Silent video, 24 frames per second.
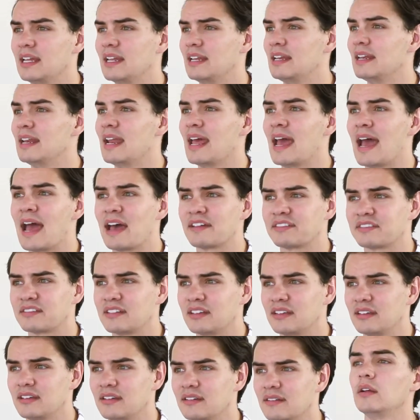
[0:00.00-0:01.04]

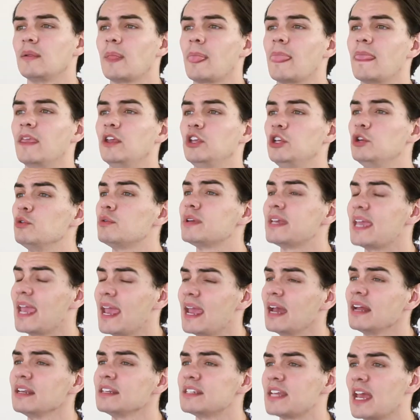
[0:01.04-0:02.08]
Nasty. You
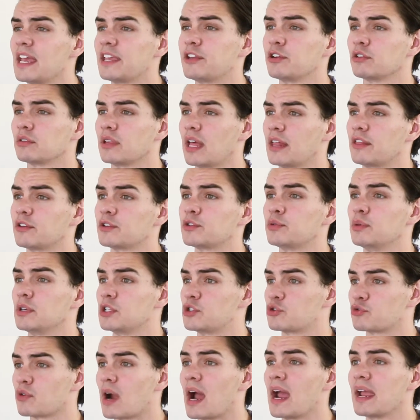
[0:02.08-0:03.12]
can take your leather to a
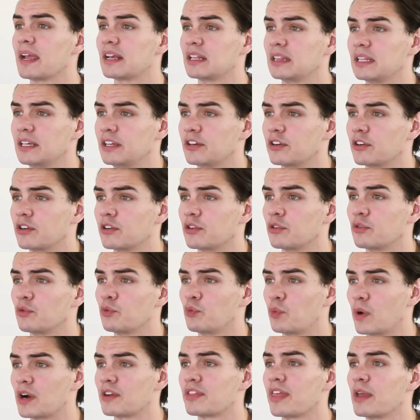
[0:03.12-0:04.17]
dry cleaner
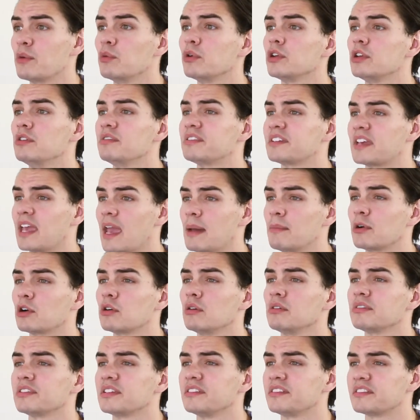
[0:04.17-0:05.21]
where they will use
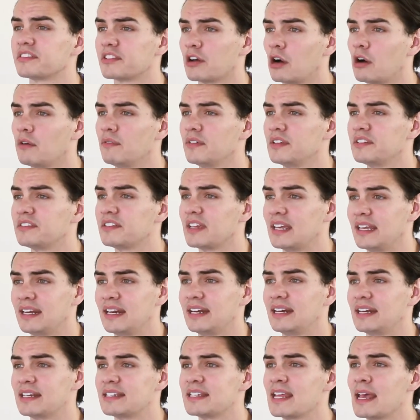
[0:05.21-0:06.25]
chemicals and solvents in
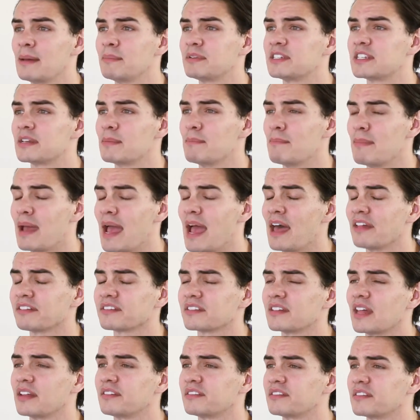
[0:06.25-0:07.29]
an attempt to mask
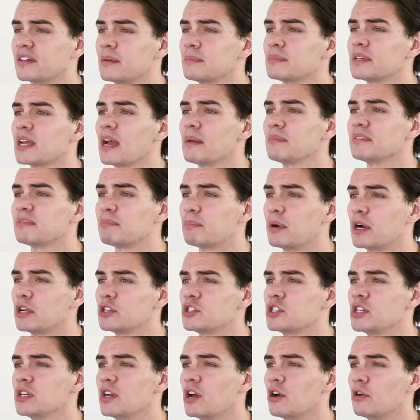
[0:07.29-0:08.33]
that sometimes
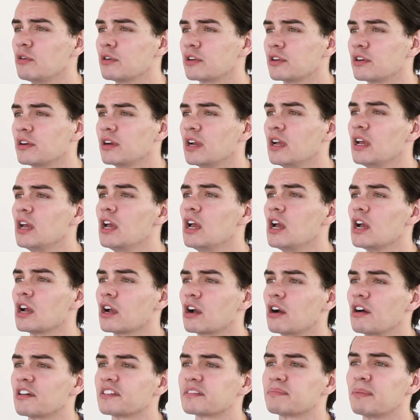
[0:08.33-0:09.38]
pungent odor
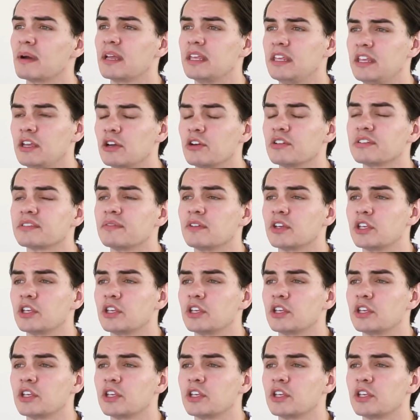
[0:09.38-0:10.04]
caused by years of